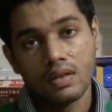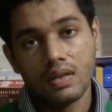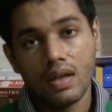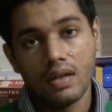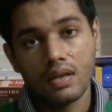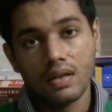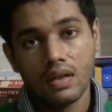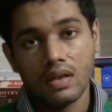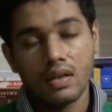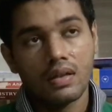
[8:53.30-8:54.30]
that
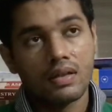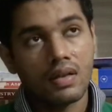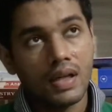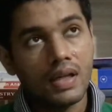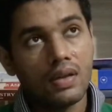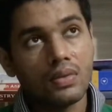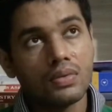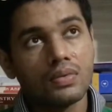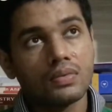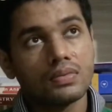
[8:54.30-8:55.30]
tried
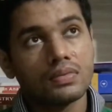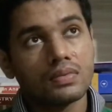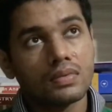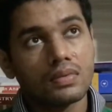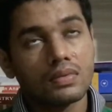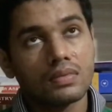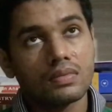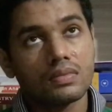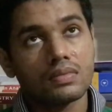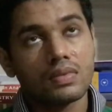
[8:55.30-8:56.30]
to
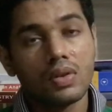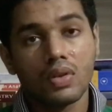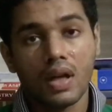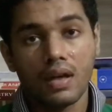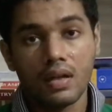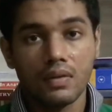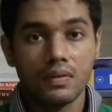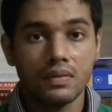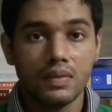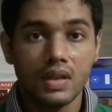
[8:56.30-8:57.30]
look at
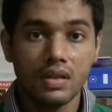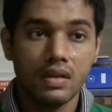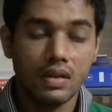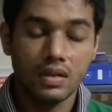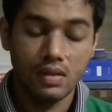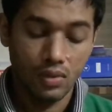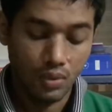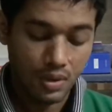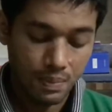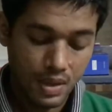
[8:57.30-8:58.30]
whether a
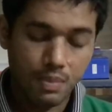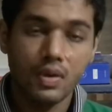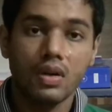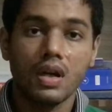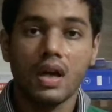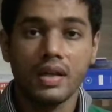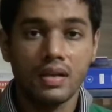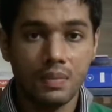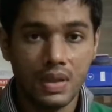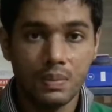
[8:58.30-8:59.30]
lower PEEP or a higher
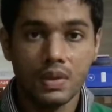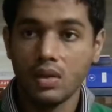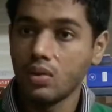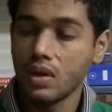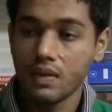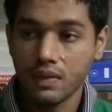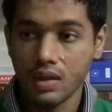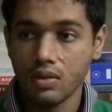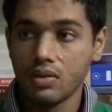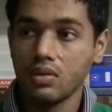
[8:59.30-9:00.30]
PEEP, lower
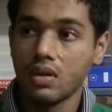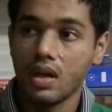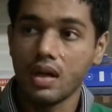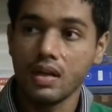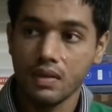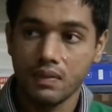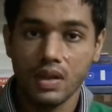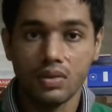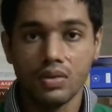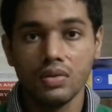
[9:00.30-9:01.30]
FiO2 or a higher
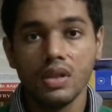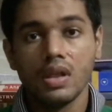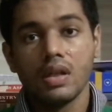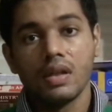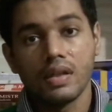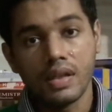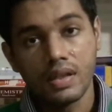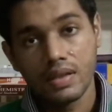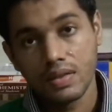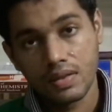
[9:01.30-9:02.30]
FiO2
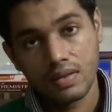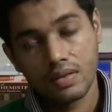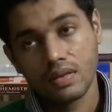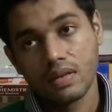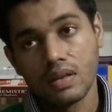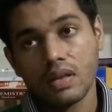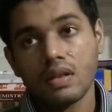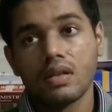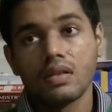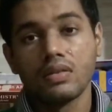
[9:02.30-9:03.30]
is
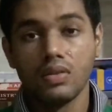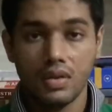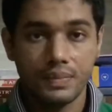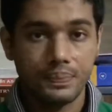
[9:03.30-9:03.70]
good,